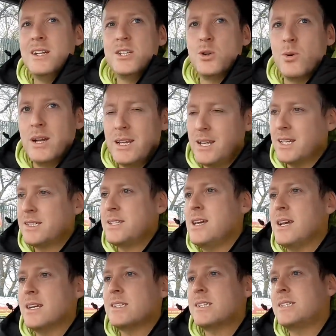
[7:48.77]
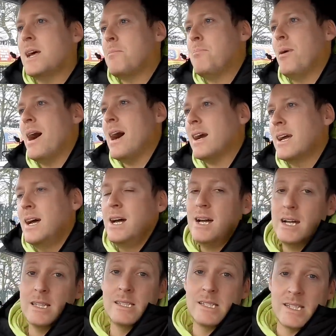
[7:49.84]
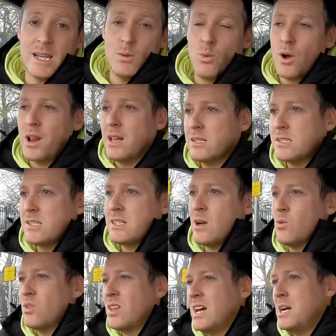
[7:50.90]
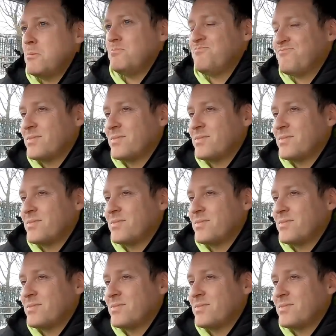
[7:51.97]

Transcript: Do I need to take a step back and see what else is out there?